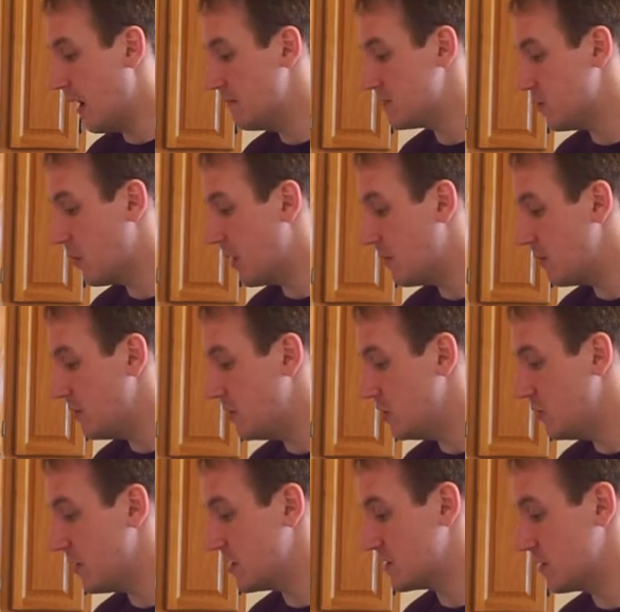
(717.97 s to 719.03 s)
So what I'm going to
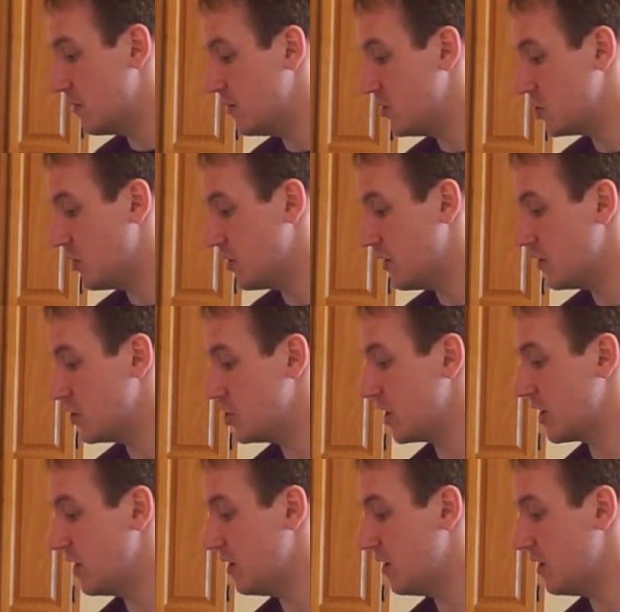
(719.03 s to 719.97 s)
be doing is I'm going to be showing you the chicken